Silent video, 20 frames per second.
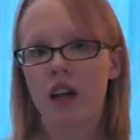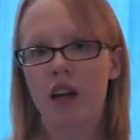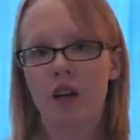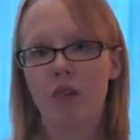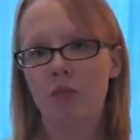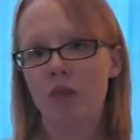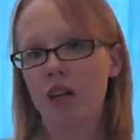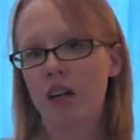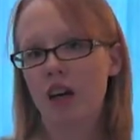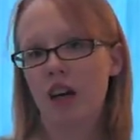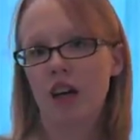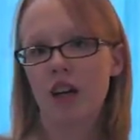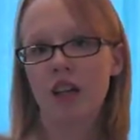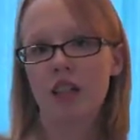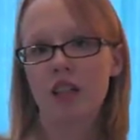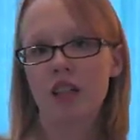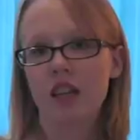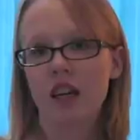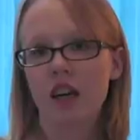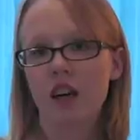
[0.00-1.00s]
And
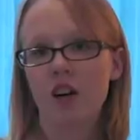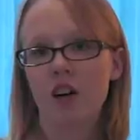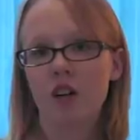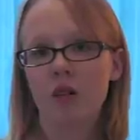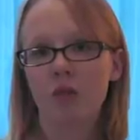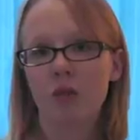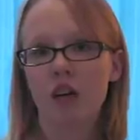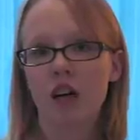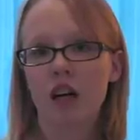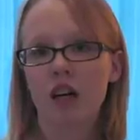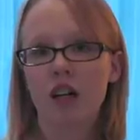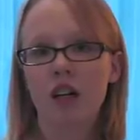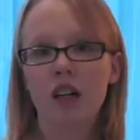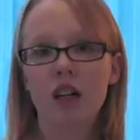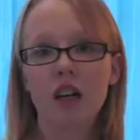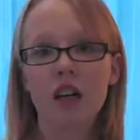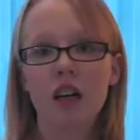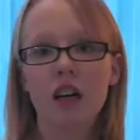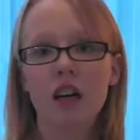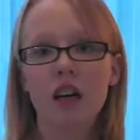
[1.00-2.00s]
because they called me
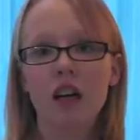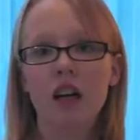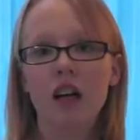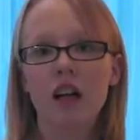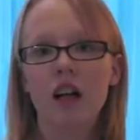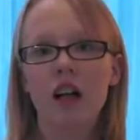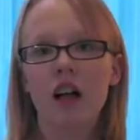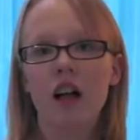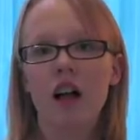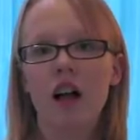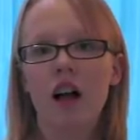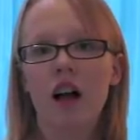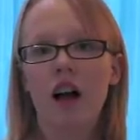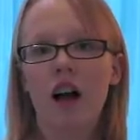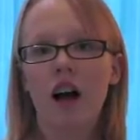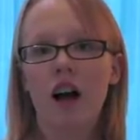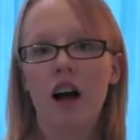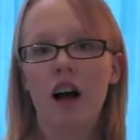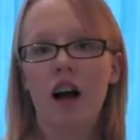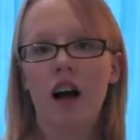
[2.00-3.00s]
ugly,
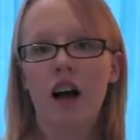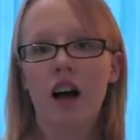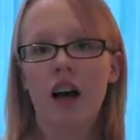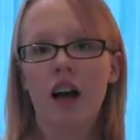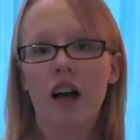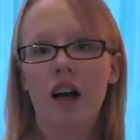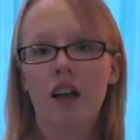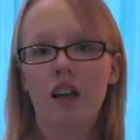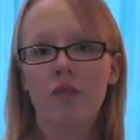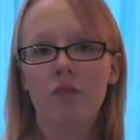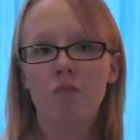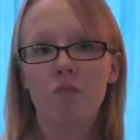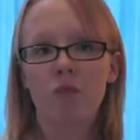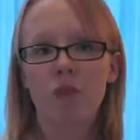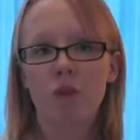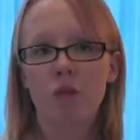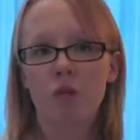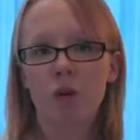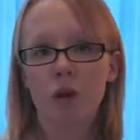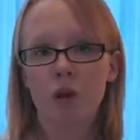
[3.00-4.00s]
I
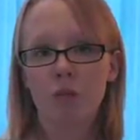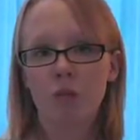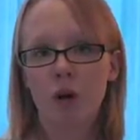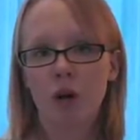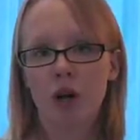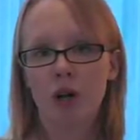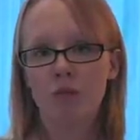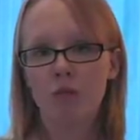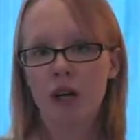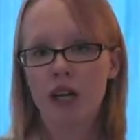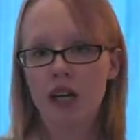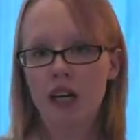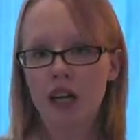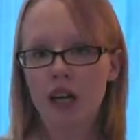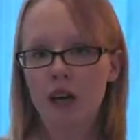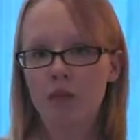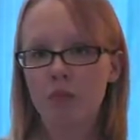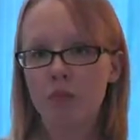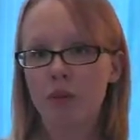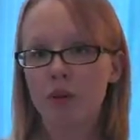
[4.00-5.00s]
will put on
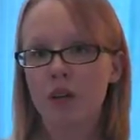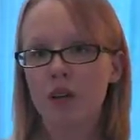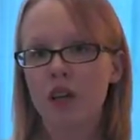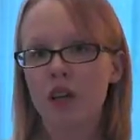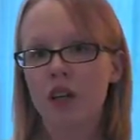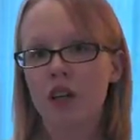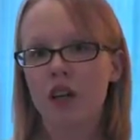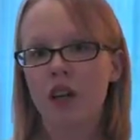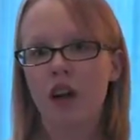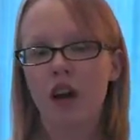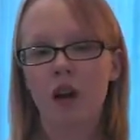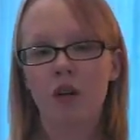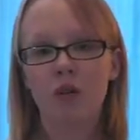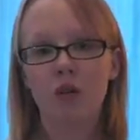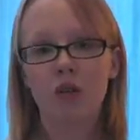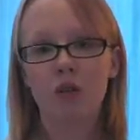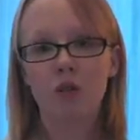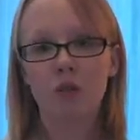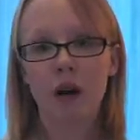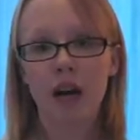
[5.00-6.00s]
makeup and I
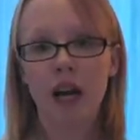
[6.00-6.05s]
will do